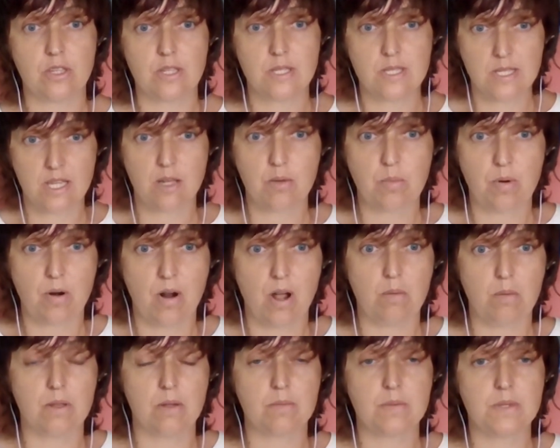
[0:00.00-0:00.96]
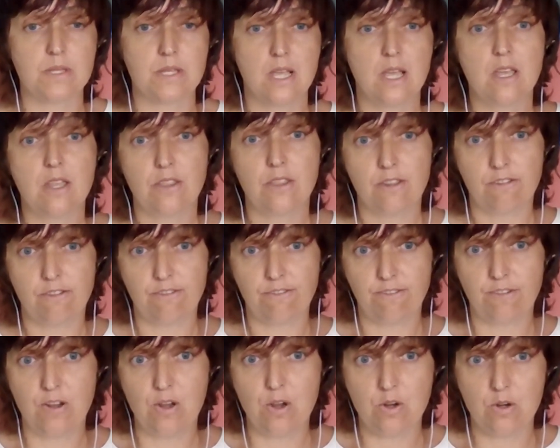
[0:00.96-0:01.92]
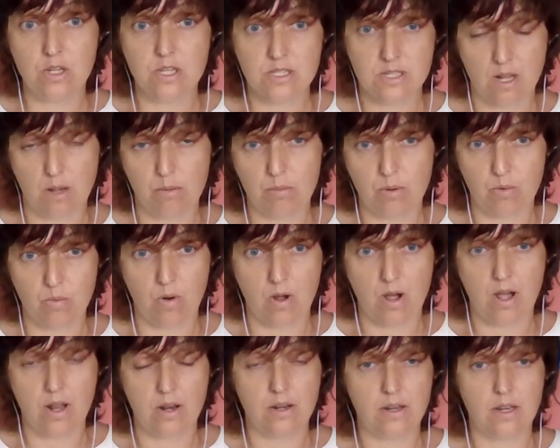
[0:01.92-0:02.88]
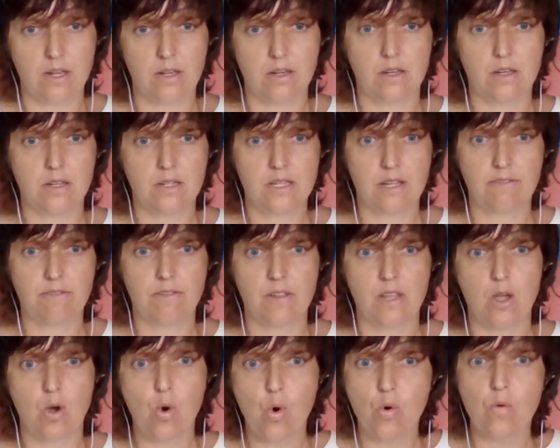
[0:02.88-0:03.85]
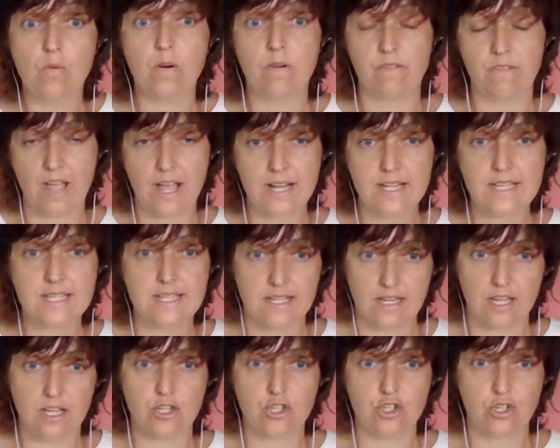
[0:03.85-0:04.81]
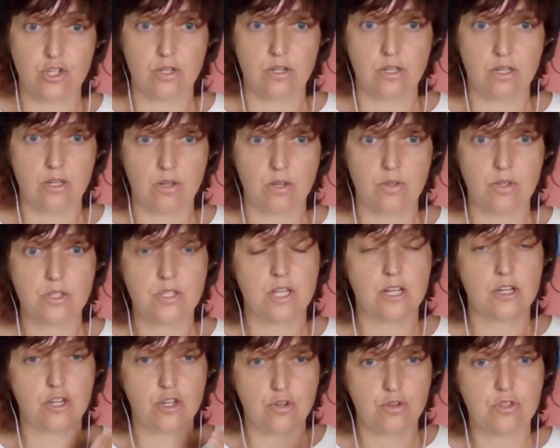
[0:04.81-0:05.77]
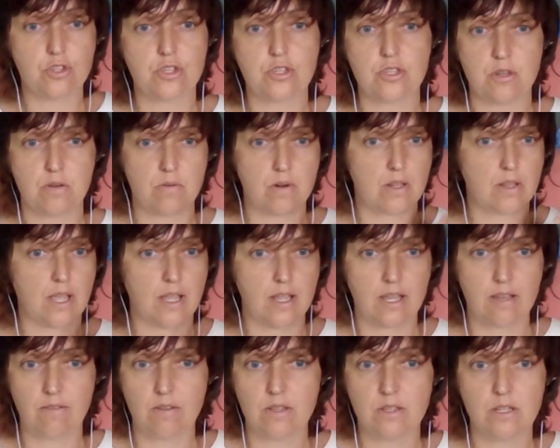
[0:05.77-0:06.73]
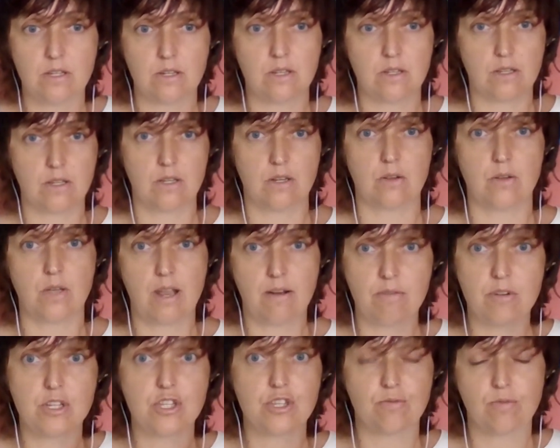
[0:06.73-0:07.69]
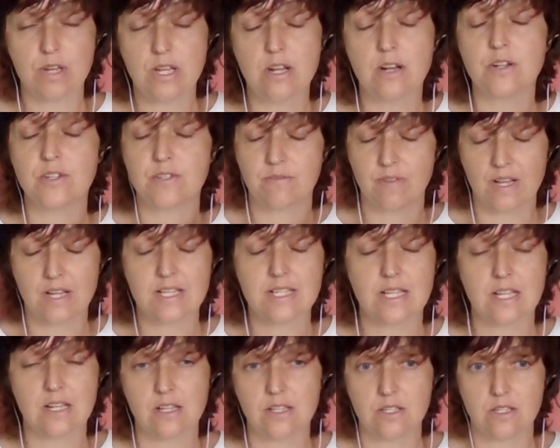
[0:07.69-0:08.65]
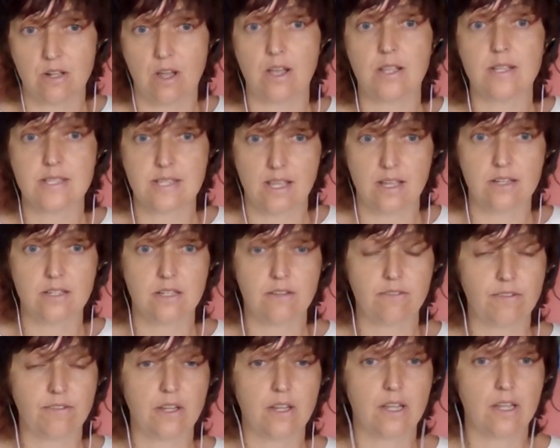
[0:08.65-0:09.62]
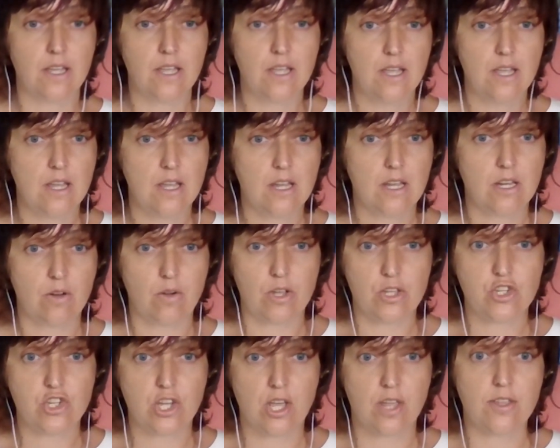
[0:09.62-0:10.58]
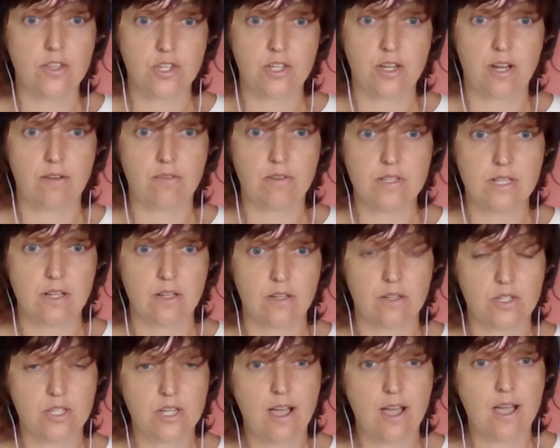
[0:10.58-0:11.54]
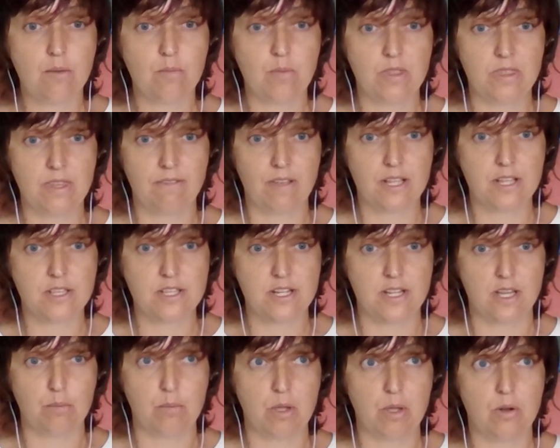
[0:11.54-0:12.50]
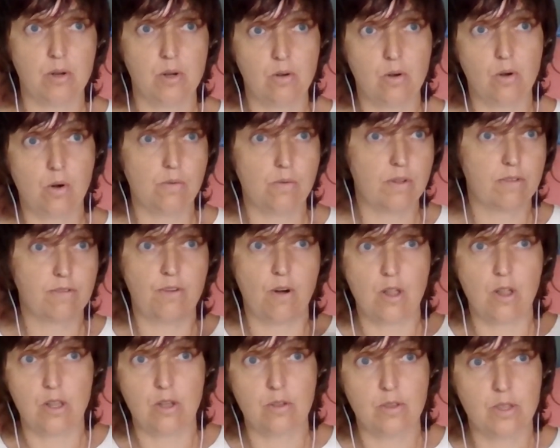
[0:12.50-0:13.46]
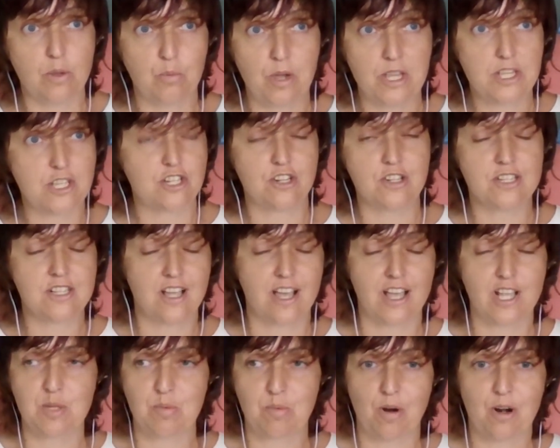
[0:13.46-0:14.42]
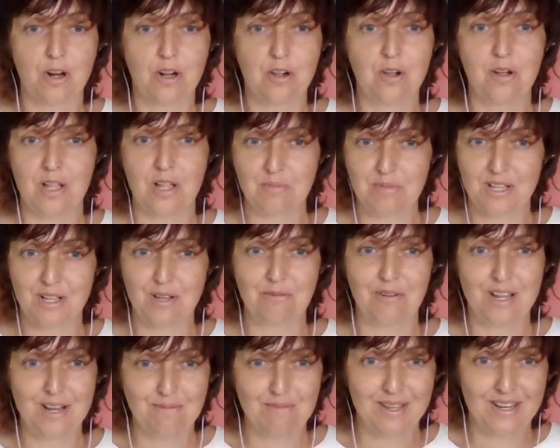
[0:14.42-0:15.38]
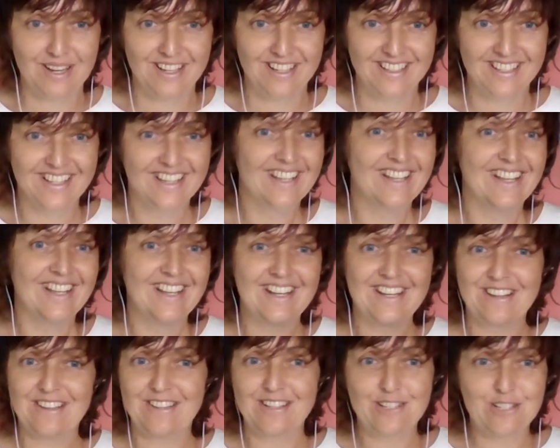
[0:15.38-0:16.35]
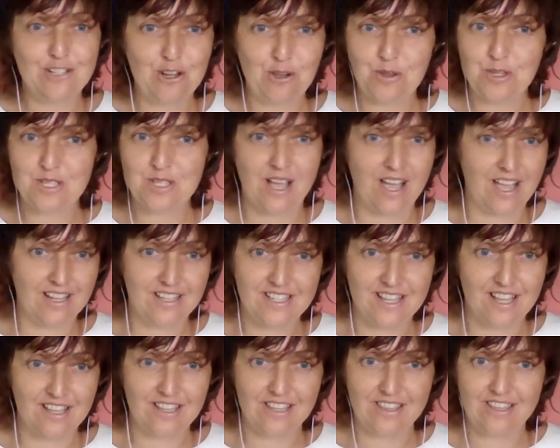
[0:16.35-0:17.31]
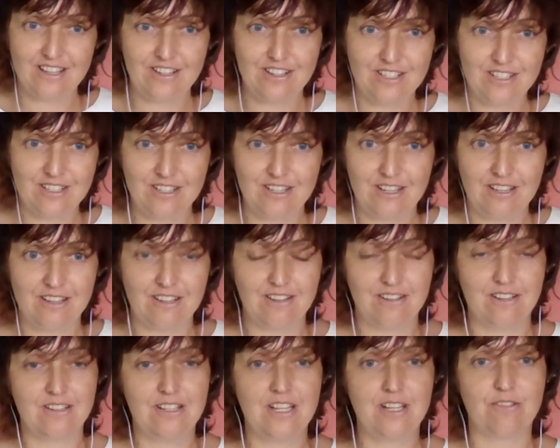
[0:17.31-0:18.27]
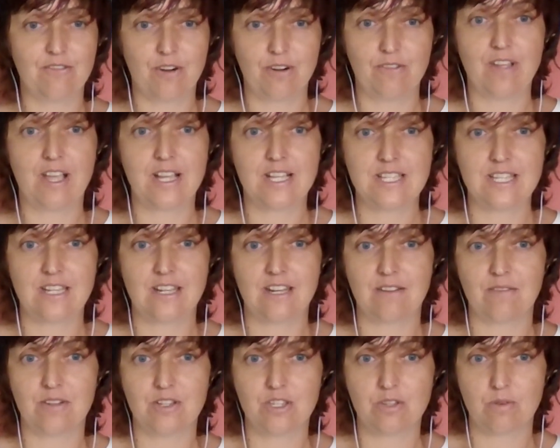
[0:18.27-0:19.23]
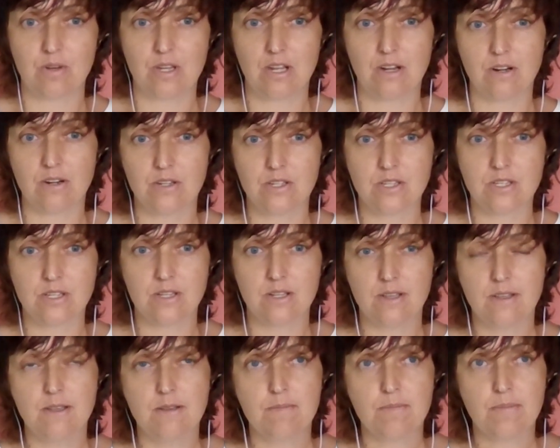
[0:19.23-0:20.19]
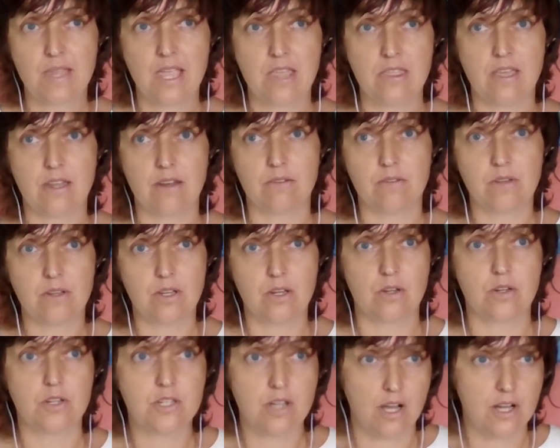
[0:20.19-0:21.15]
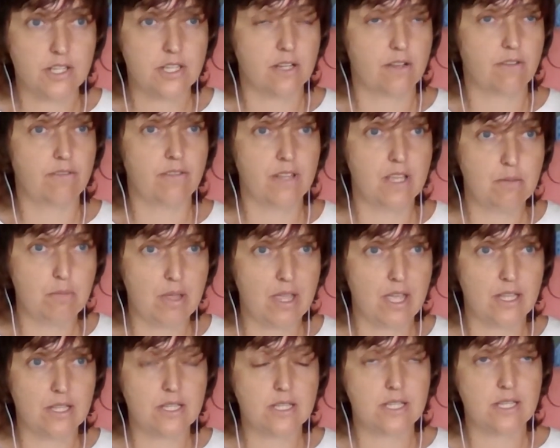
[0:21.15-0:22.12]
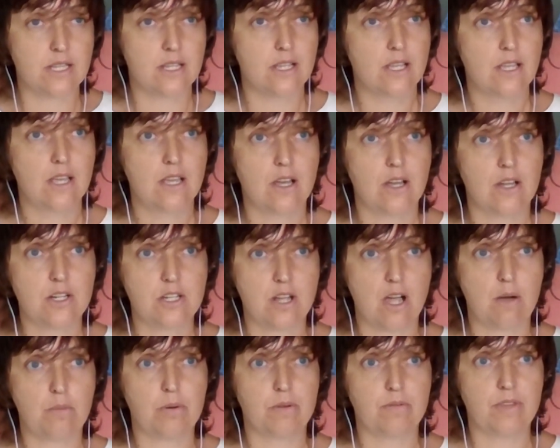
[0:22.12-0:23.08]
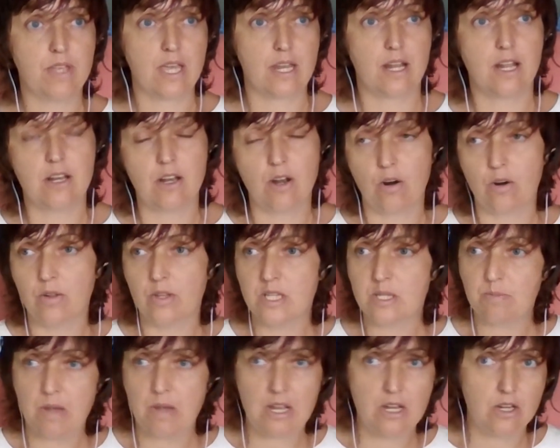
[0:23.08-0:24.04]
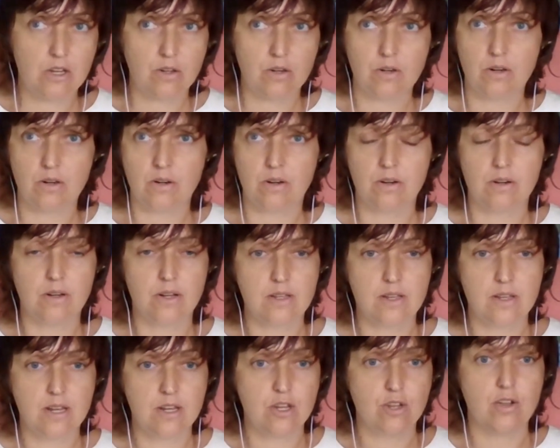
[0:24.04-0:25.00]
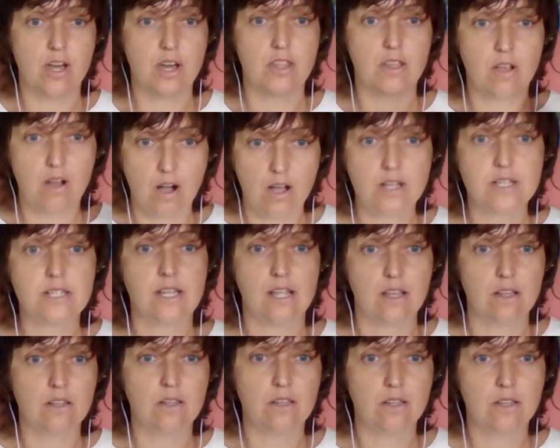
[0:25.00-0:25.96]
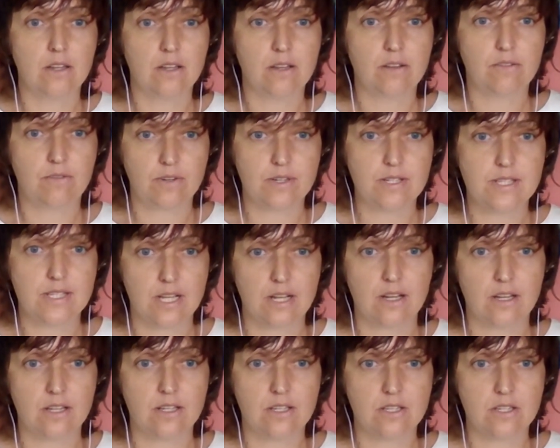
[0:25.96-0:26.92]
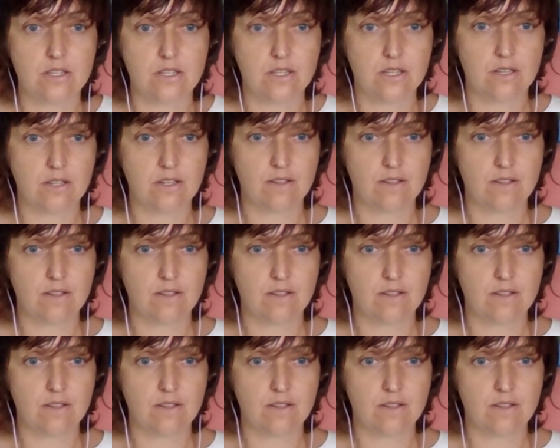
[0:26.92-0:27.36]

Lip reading: there's skin problems. The food is number one, and definitely over vaccination. There's unnecessary, every 3 years vaccine is not scientific. I challenge it every single time when the vets tell me, oh, we follow the Western science protocol. I'm like, wait a minute. There's no science telling there's need for a vaccine every 3 years. And then, toxic flea meds on top of that, and early spay neuter, and you got a cocktail for sickness.